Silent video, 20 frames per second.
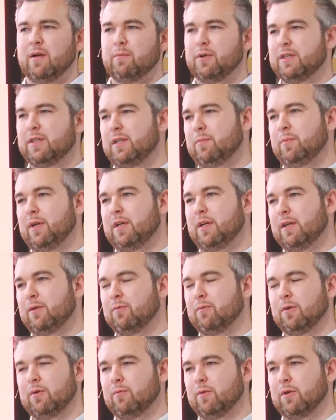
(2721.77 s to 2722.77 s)
But typically,
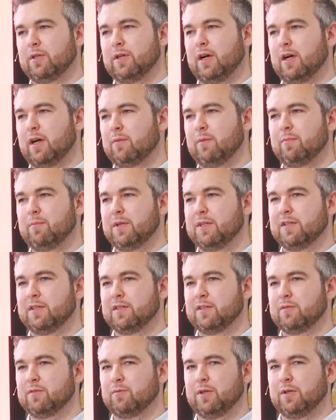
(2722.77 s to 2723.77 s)
we're talking about
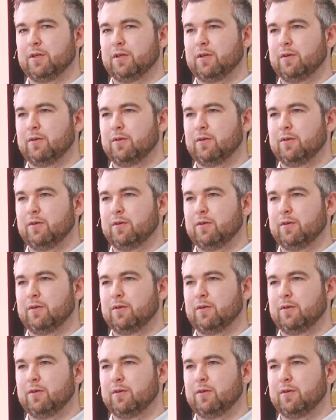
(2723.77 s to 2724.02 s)
businesses where